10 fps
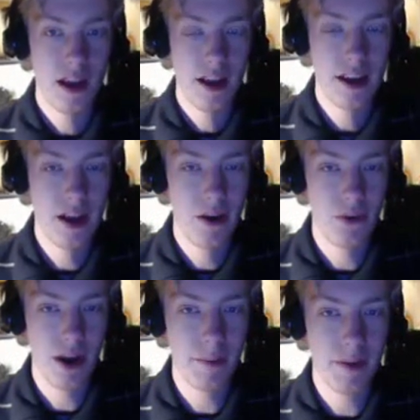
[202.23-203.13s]
Now,
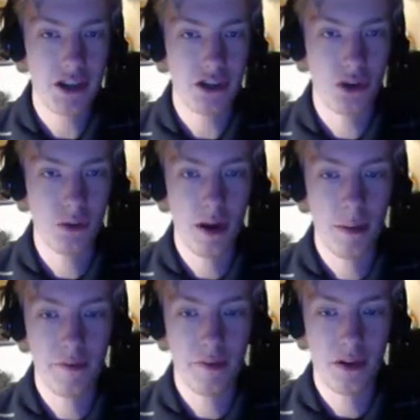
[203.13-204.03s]
Rank of Magic Doom
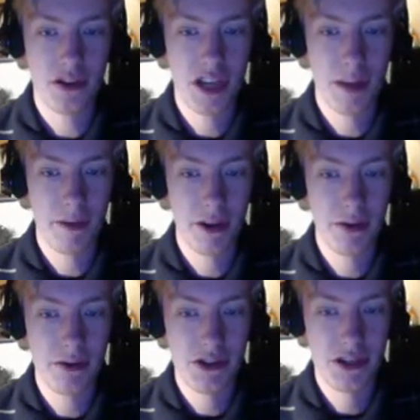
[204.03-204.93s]
Double Force can be
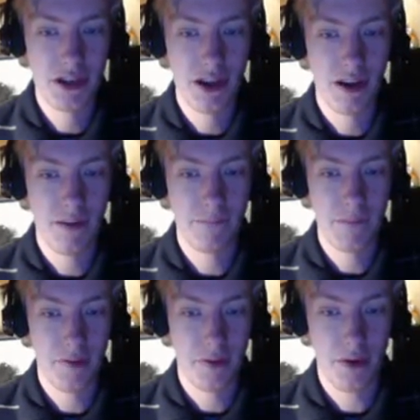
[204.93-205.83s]
used. If
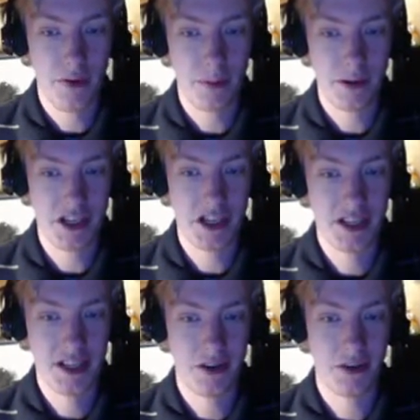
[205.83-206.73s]
a Raidraptor Xyz
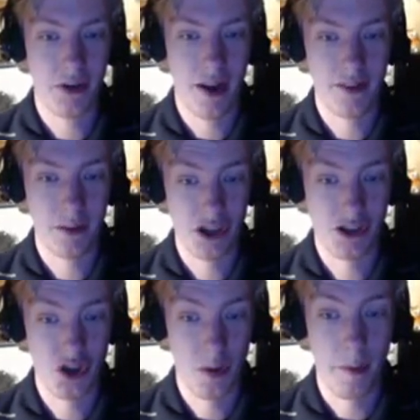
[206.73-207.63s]
is in your grave that was
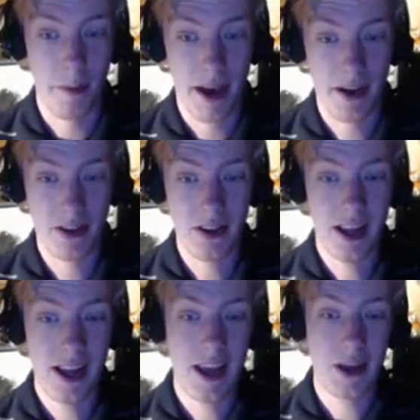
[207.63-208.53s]
destroyed by battle,
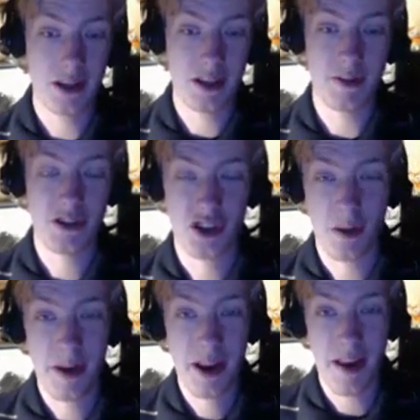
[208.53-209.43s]
you can special
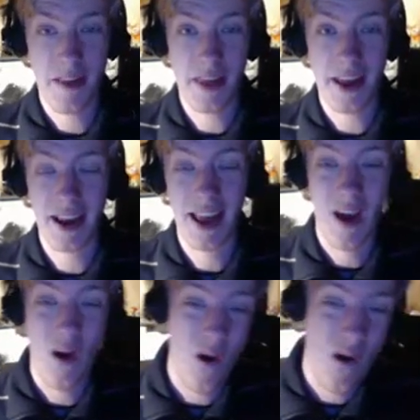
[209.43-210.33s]
summon it and then
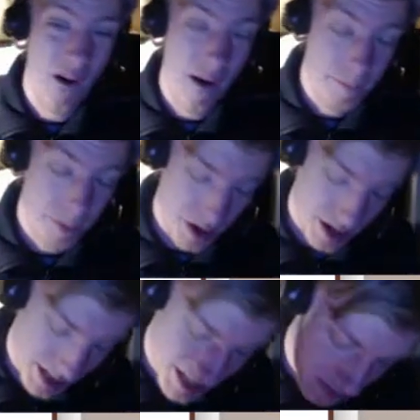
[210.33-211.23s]
put an
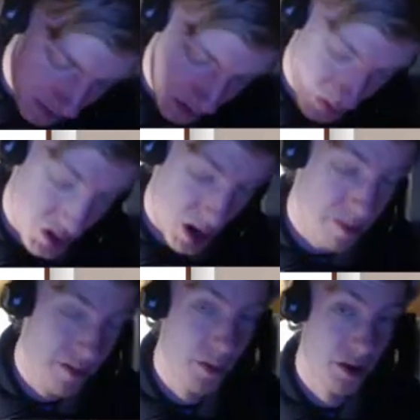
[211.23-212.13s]
Xyz monster on top
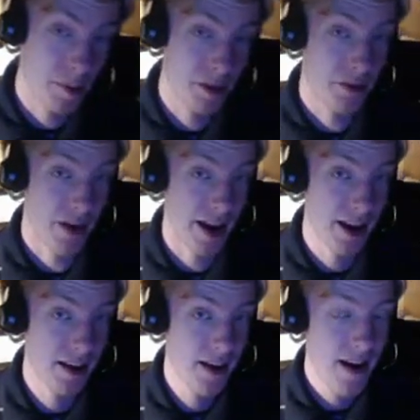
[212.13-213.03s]
of it with double the
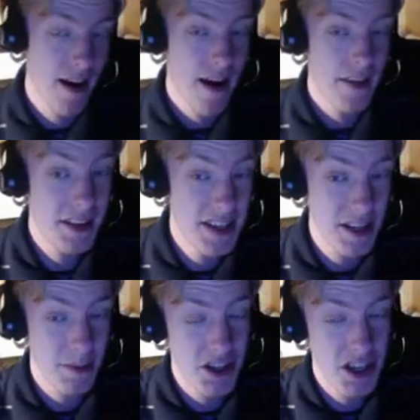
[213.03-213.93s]
rank. The
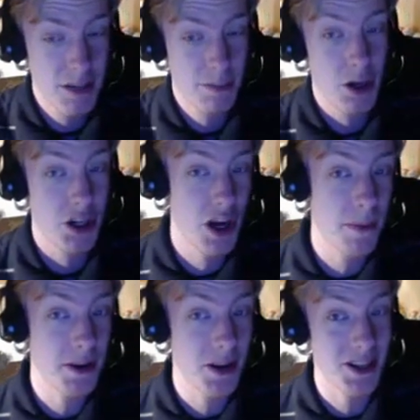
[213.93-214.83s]
Xyz monster that's put on
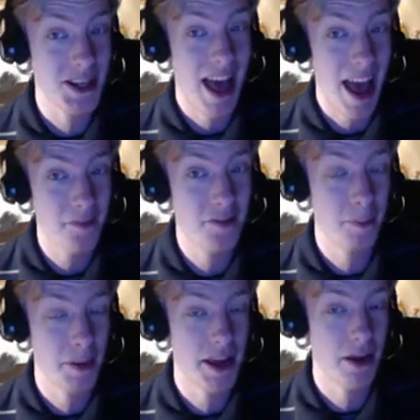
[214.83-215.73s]
top doesn't have to be a